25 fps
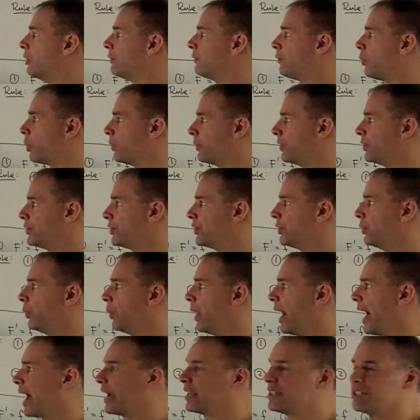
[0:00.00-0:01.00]
For the
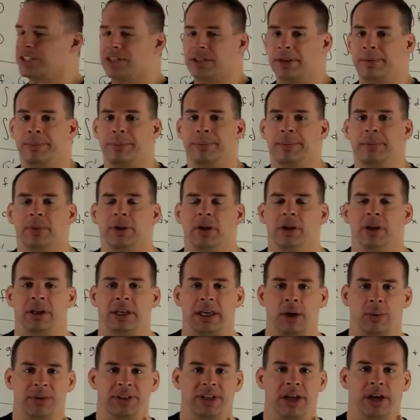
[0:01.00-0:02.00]
two x,
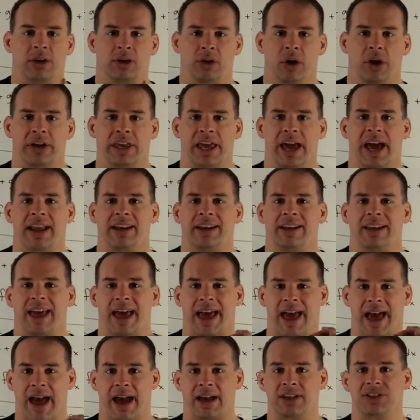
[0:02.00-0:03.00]
okay, we take a look at
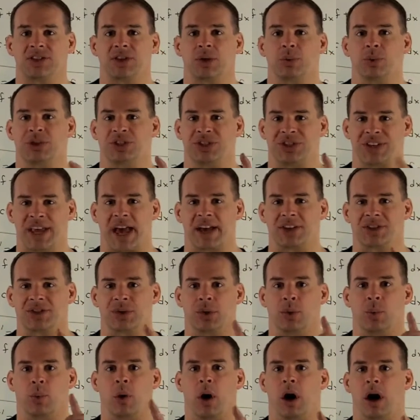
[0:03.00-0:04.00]
x, which is x to
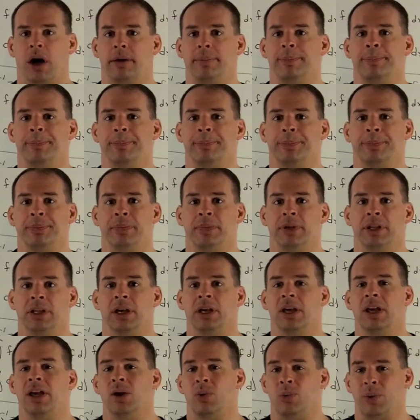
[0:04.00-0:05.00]
the one.
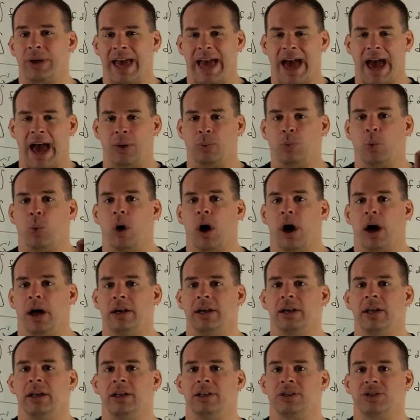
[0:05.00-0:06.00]
We add
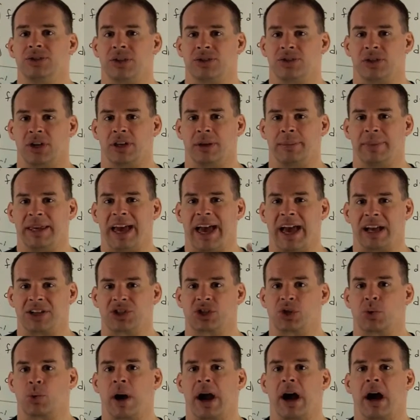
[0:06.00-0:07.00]
one, so it's gonna give me x
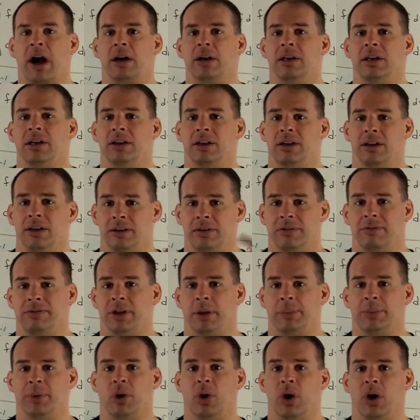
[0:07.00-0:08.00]
squared,
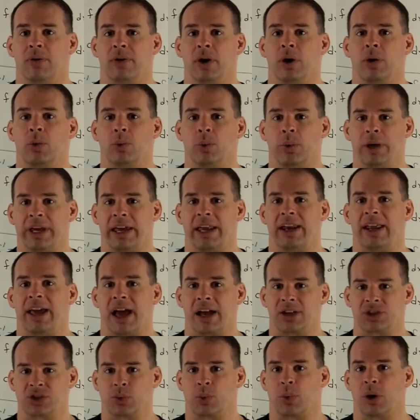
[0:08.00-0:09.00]
flip it over, we get
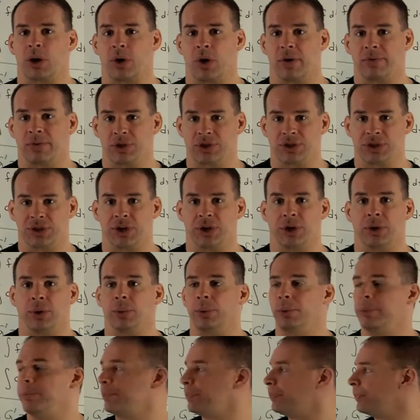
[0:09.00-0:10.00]
x squared over two.
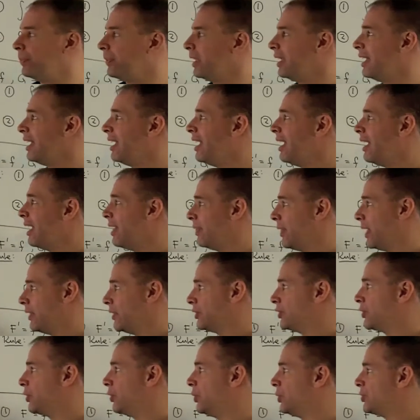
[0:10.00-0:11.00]
Then
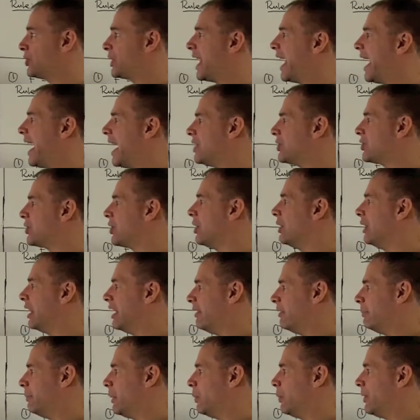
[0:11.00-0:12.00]
the twos cancel,
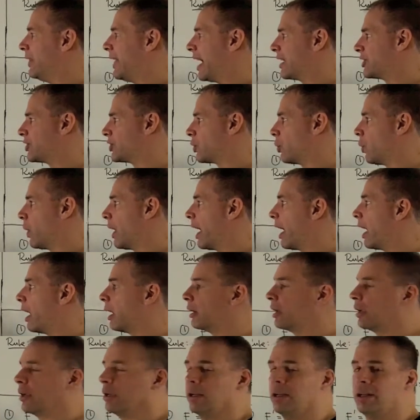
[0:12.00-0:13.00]
leaving me with x
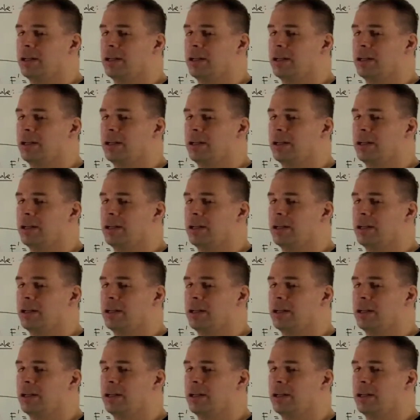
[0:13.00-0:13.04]
squared.